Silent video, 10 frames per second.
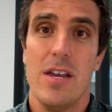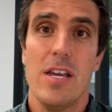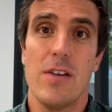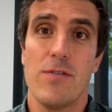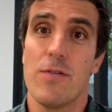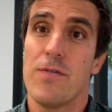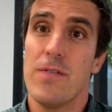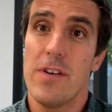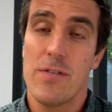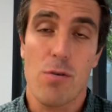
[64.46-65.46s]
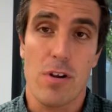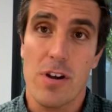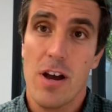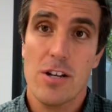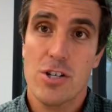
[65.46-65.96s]
If you are
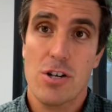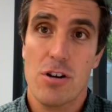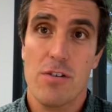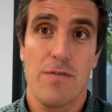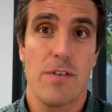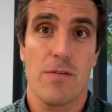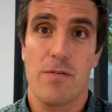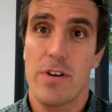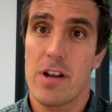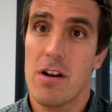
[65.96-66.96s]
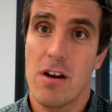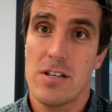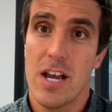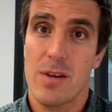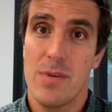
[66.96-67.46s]
not sure, feel free to
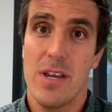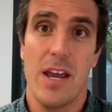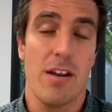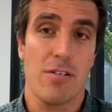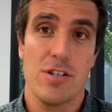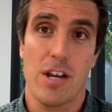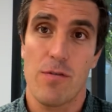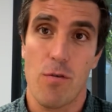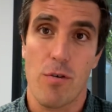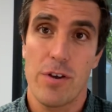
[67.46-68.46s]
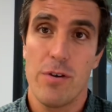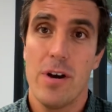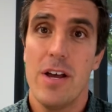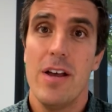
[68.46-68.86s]
contact me and I'll check for you.